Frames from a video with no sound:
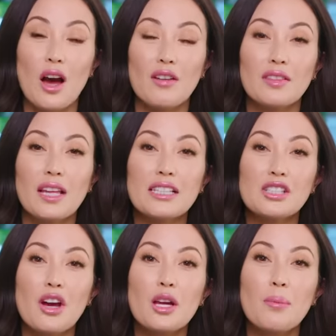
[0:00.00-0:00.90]
off,
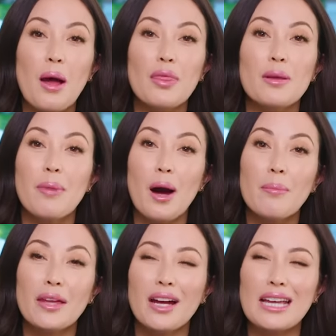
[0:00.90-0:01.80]
let's talk about the
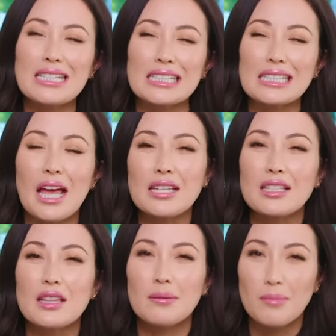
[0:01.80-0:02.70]
pump that I
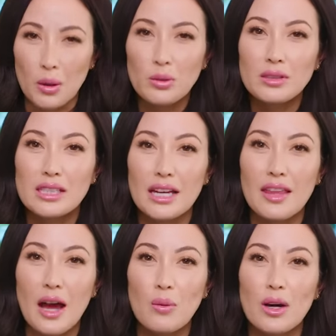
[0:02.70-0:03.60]
disliked the most,
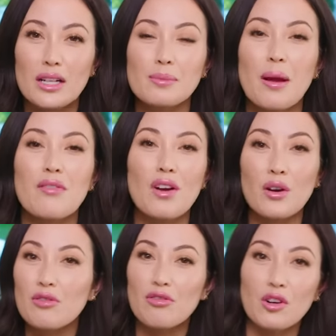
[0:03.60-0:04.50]
and that was my
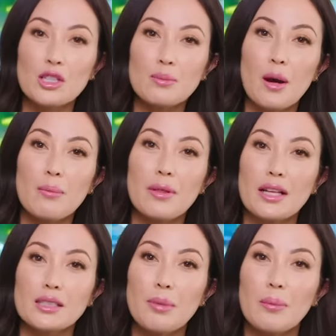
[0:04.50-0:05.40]
very first pump, and
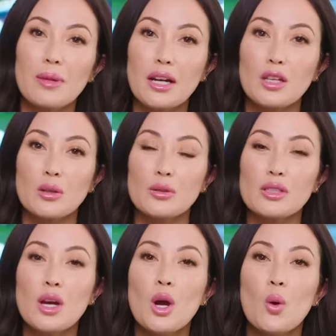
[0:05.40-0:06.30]
that's the pump that I
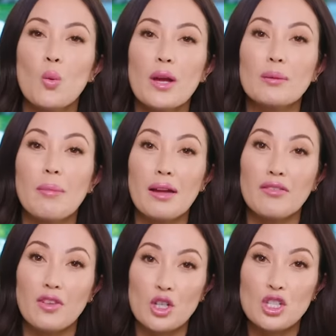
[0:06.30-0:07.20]
used with my
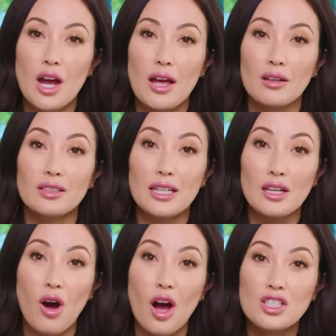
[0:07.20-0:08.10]
first child,
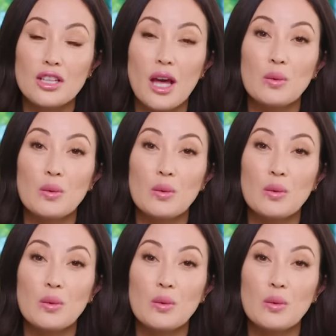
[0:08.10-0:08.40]
Nikosh, and